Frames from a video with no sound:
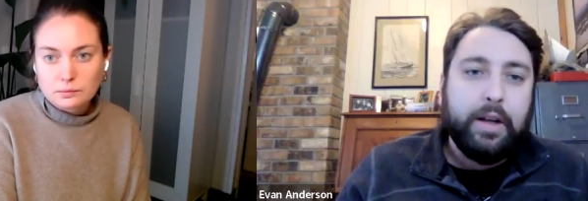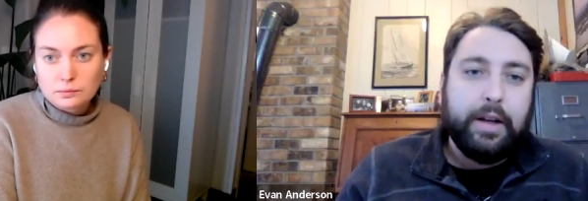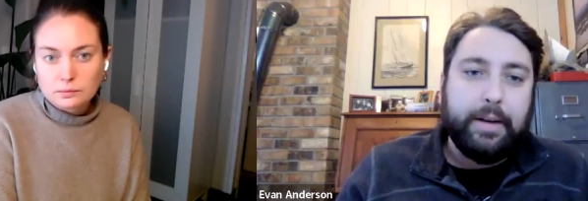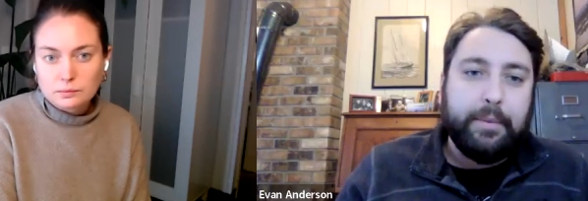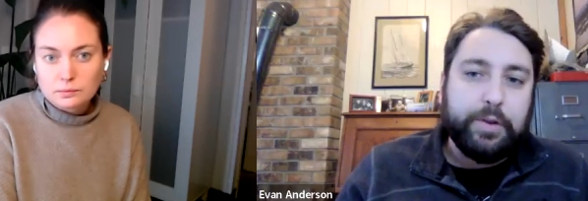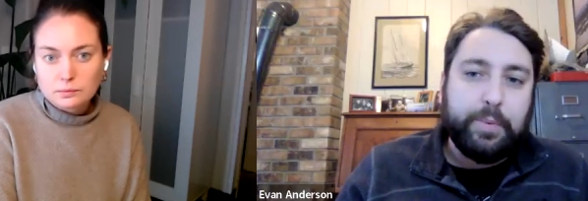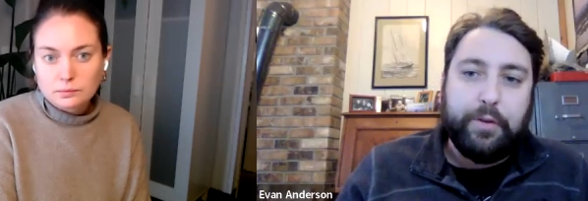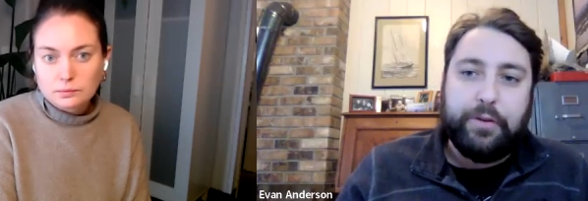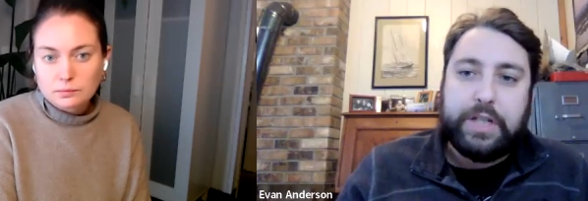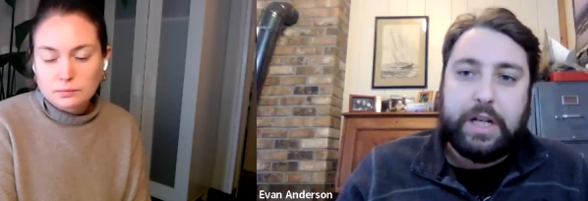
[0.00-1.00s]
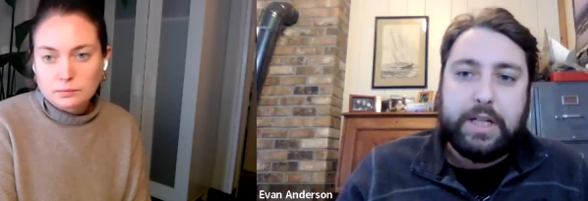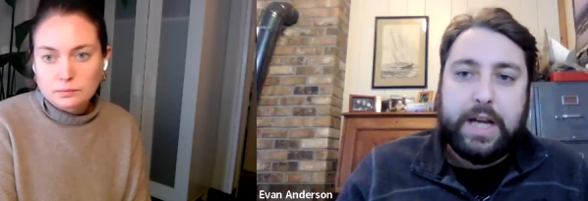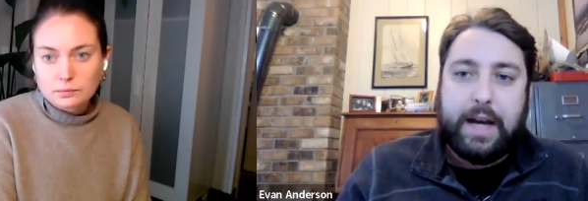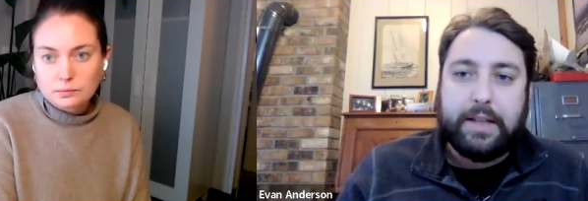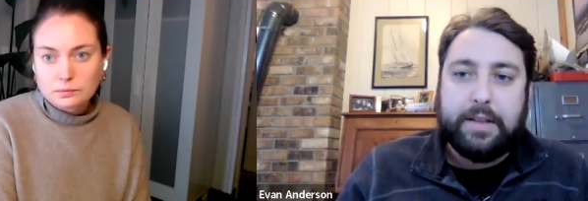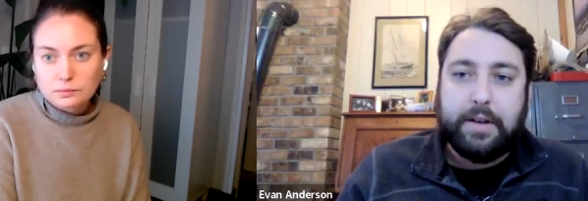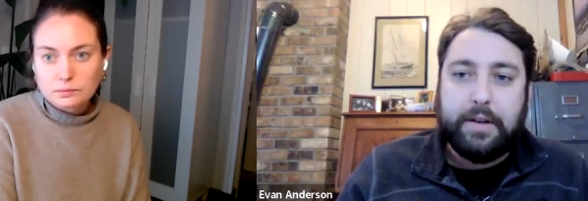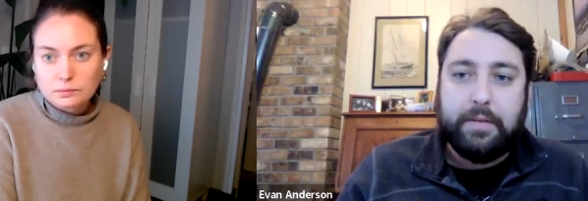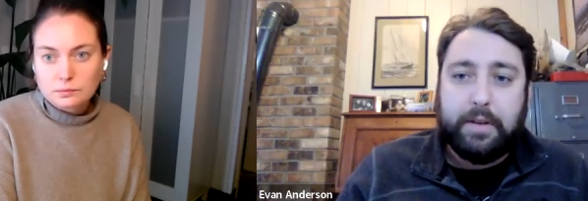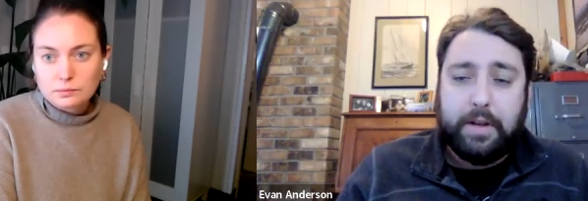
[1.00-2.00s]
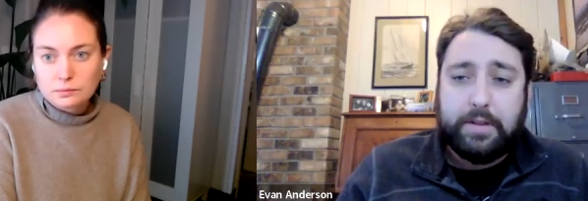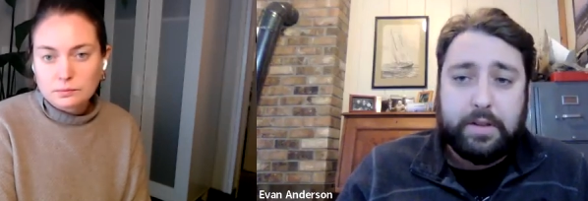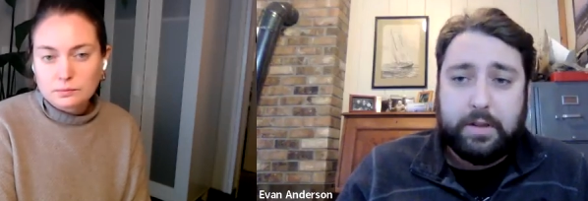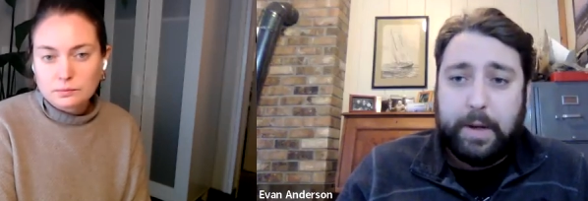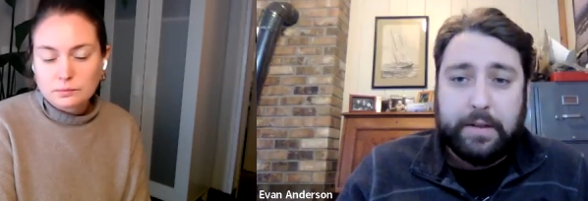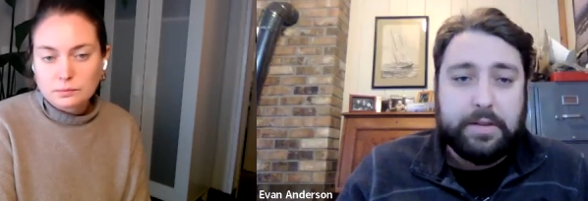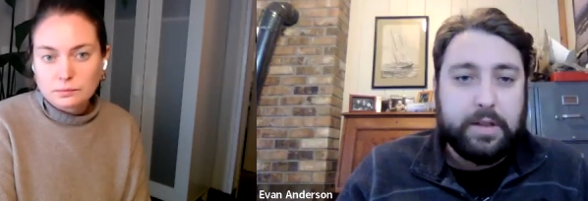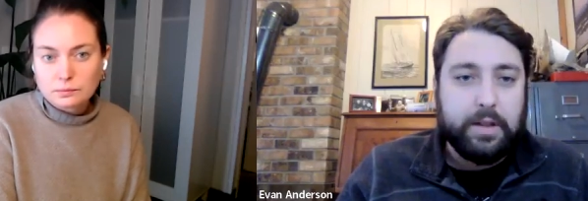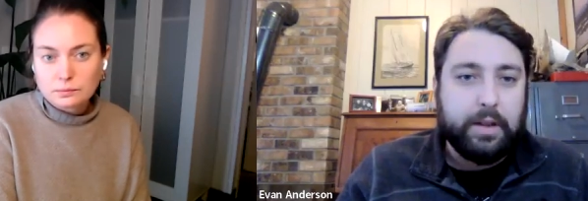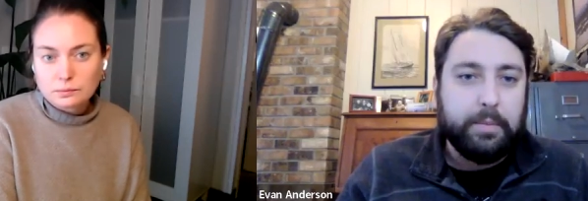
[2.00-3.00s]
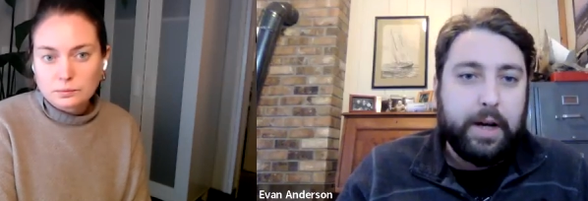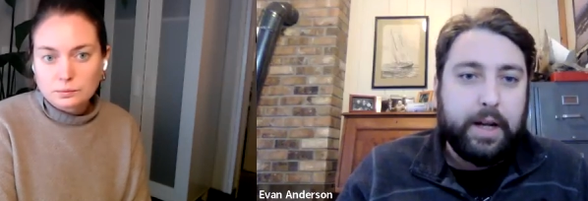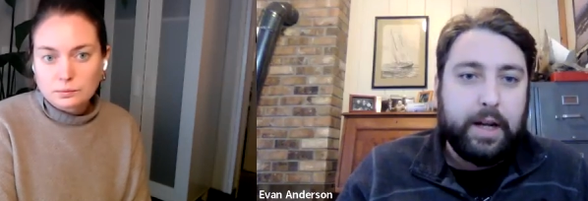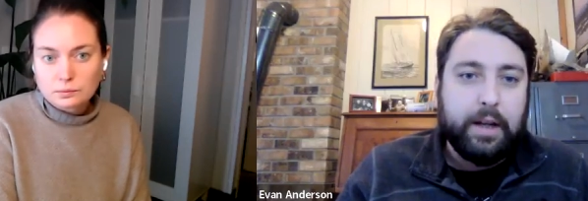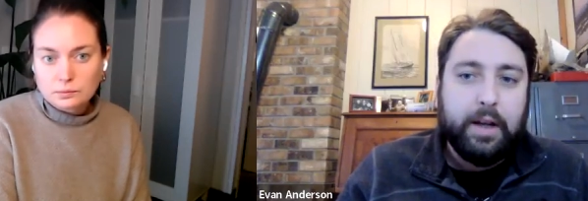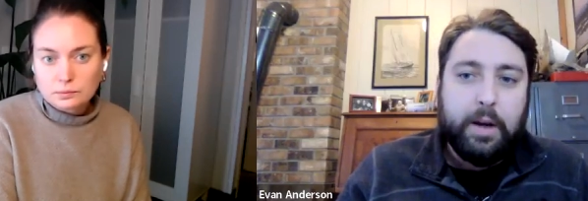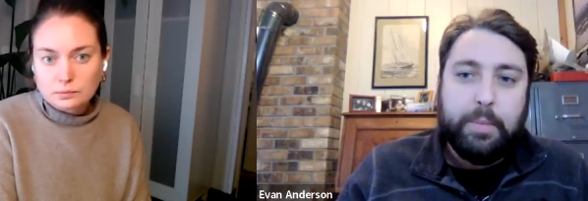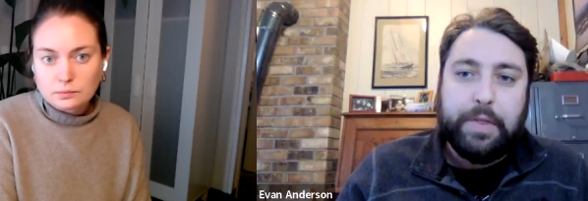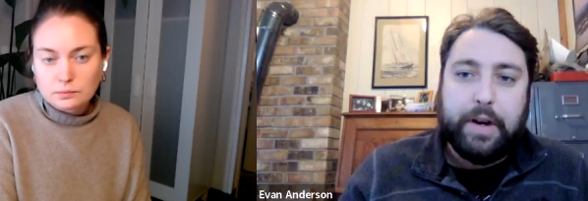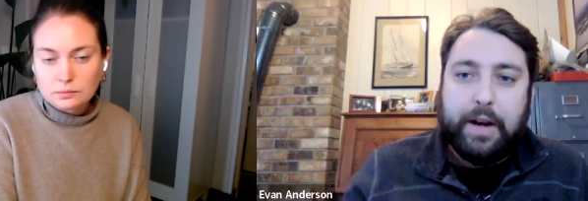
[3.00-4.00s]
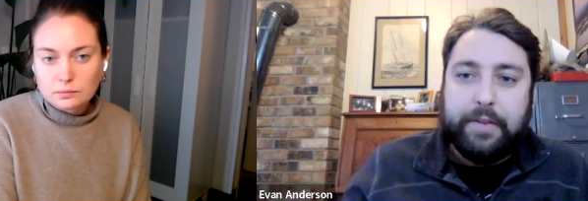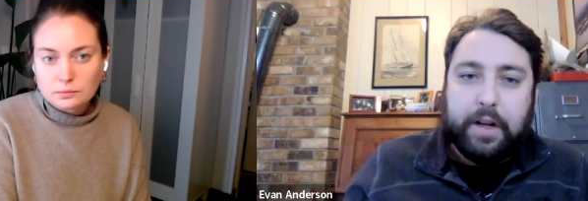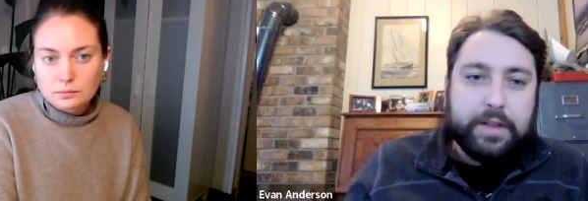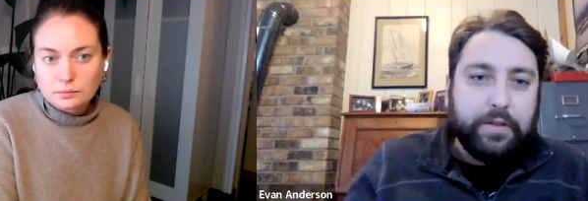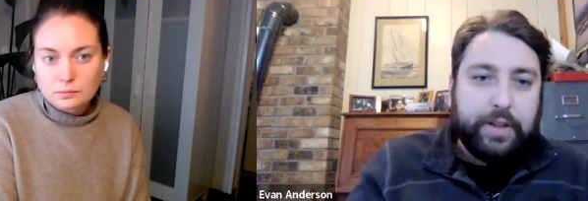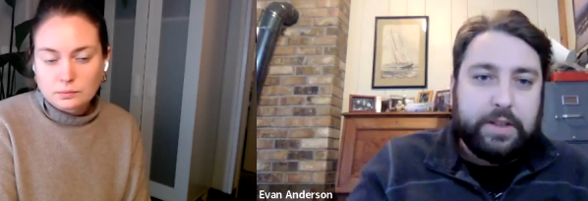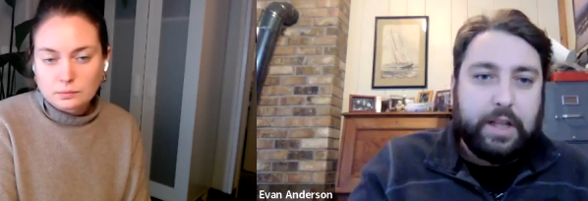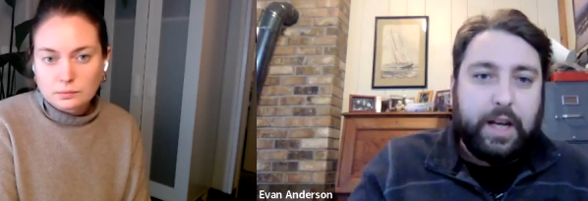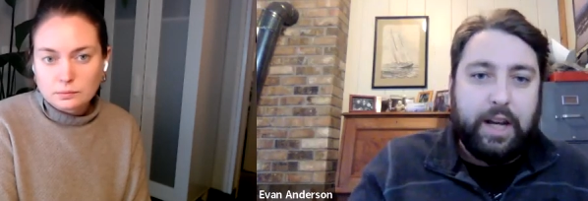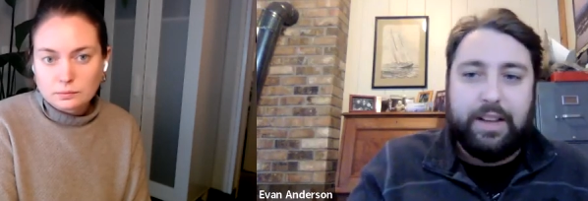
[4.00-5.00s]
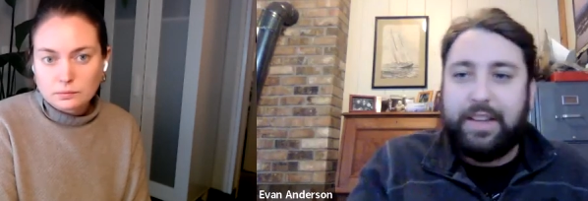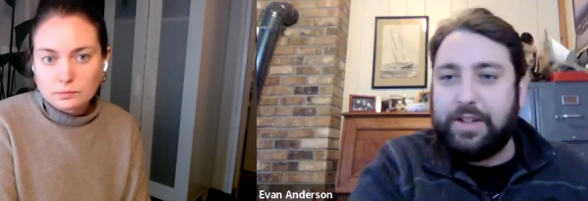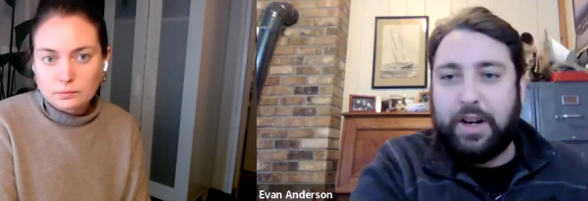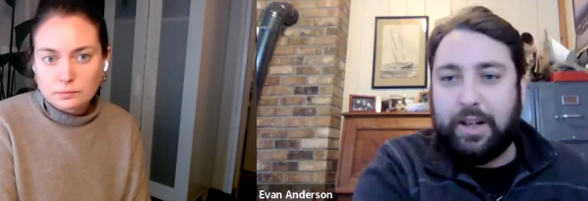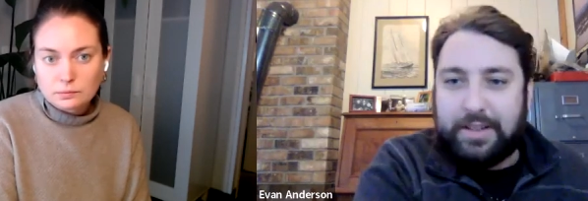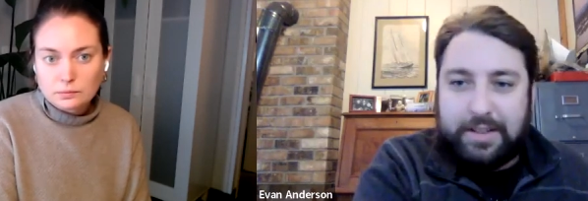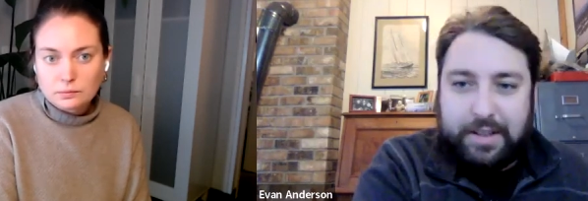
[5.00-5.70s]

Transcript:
Speaker 1: with spearfishing attacks that are, it's just about stealing money, but they're now very sophisticated and they target the